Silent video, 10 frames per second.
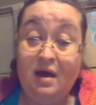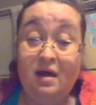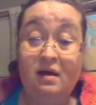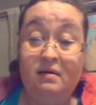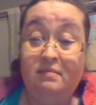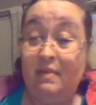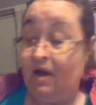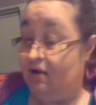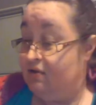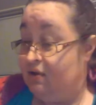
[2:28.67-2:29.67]

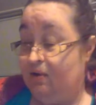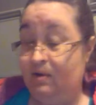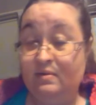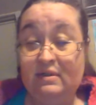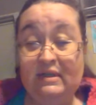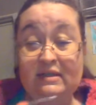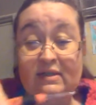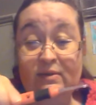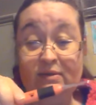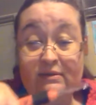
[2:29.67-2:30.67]
I also use these
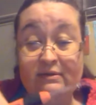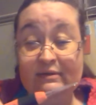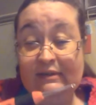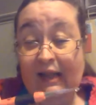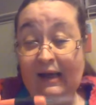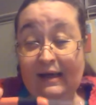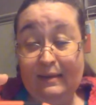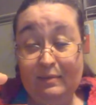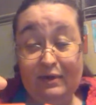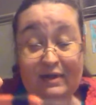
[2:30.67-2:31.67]
little light
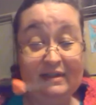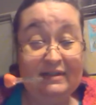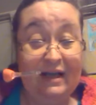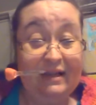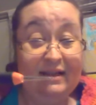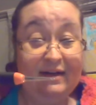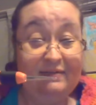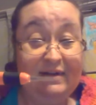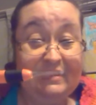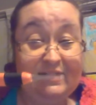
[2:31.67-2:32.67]
up hooks. I love
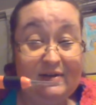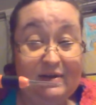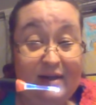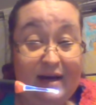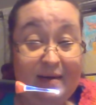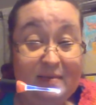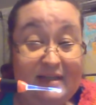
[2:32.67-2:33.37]
these little light up.